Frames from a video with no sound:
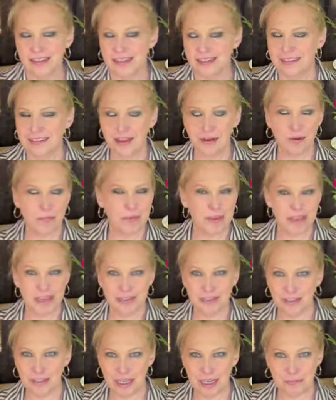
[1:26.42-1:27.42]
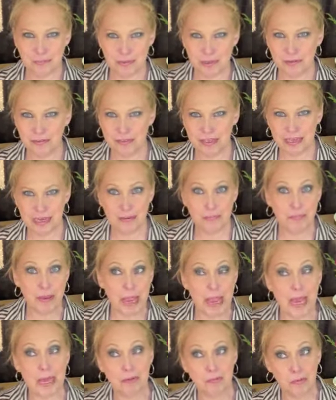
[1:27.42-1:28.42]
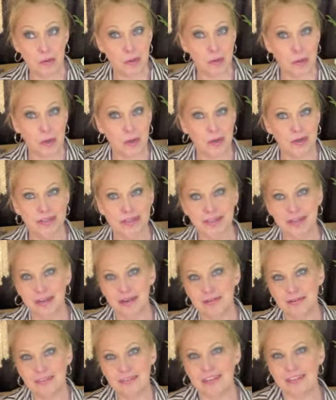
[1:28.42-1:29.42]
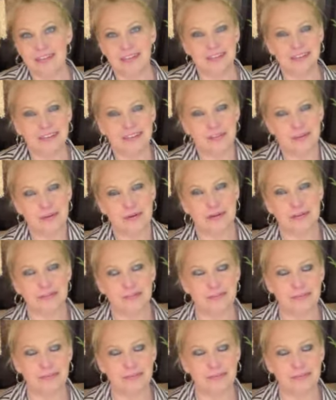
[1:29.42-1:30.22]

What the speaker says: they were being cheap using a bad word, to sort of,